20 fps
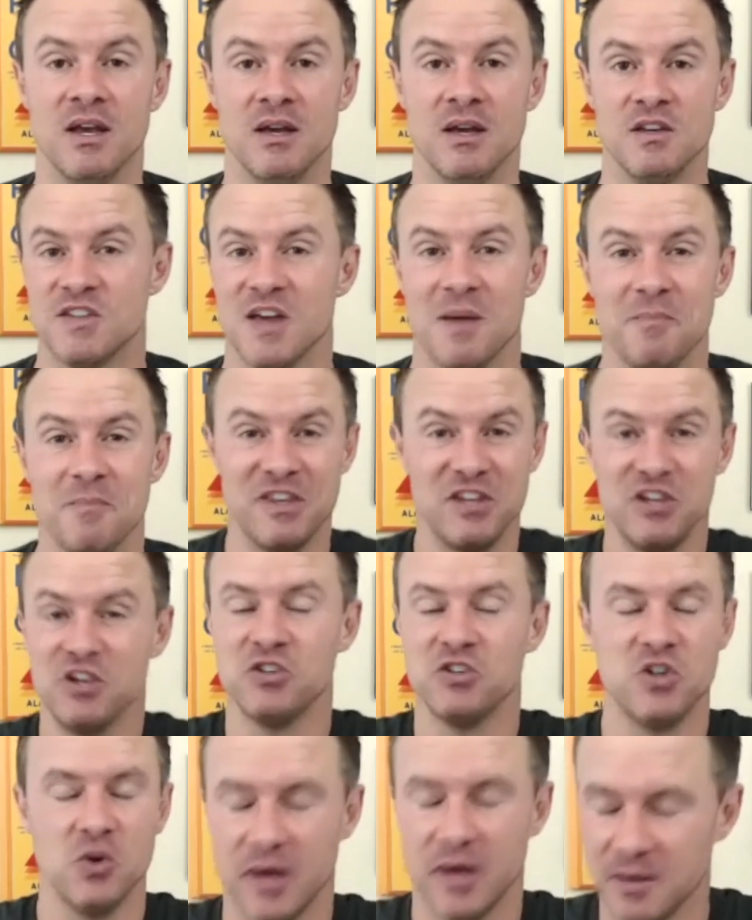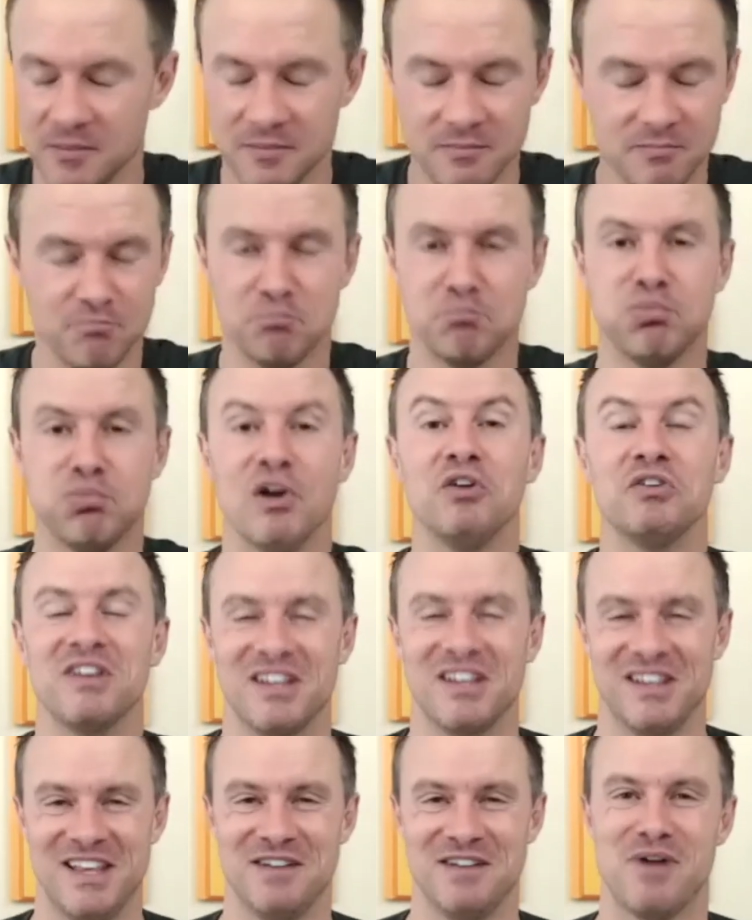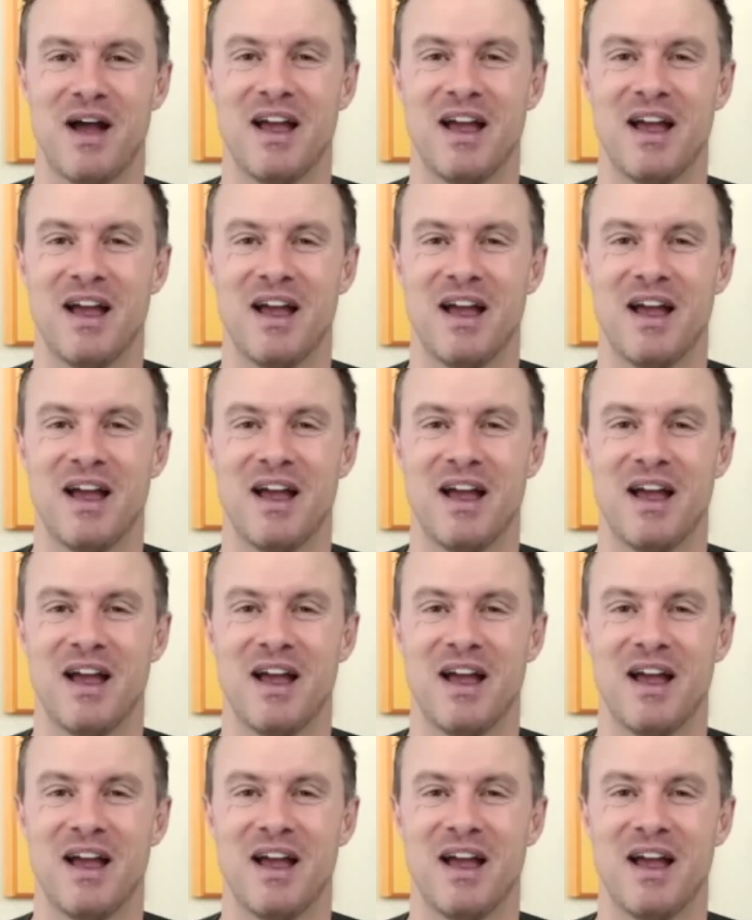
something you're doing brilliantly right